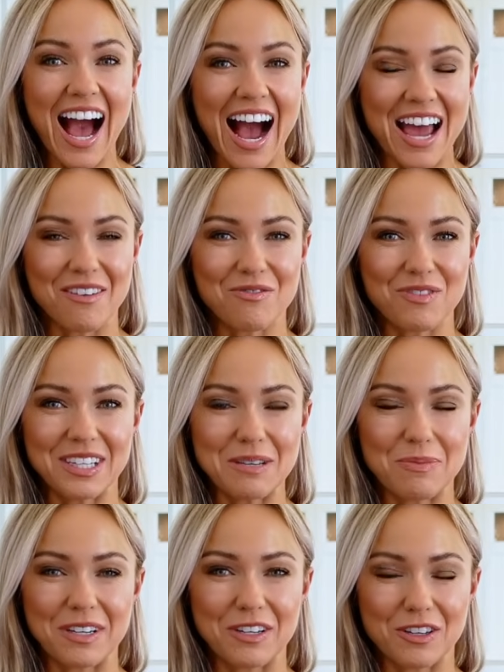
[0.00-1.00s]
I have really
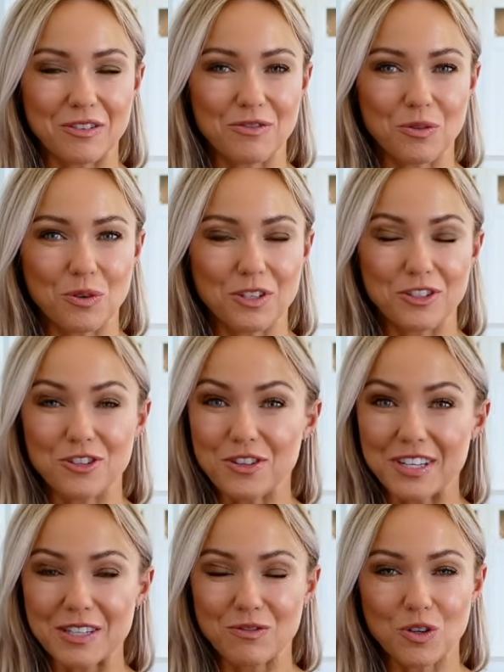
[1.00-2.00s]
been looking forward to doing
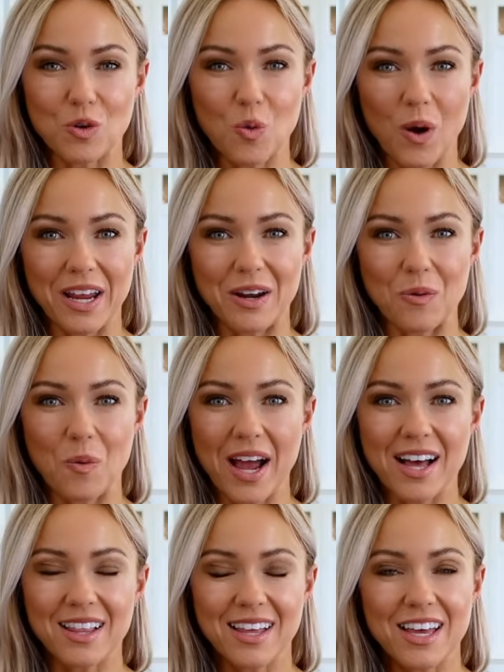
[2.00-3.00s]
this for quite a
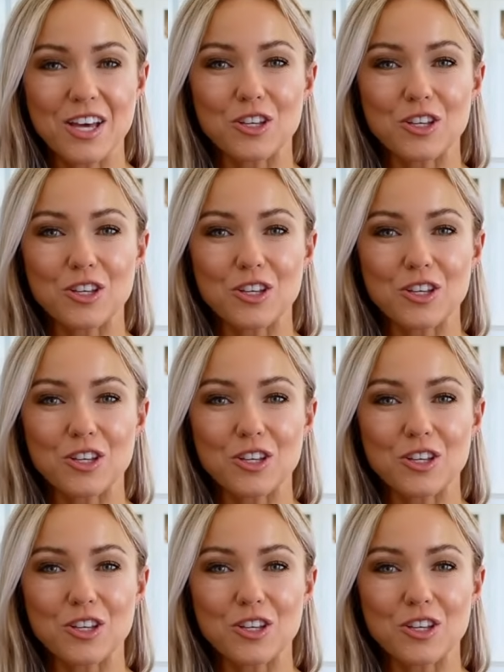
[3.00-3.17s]
while.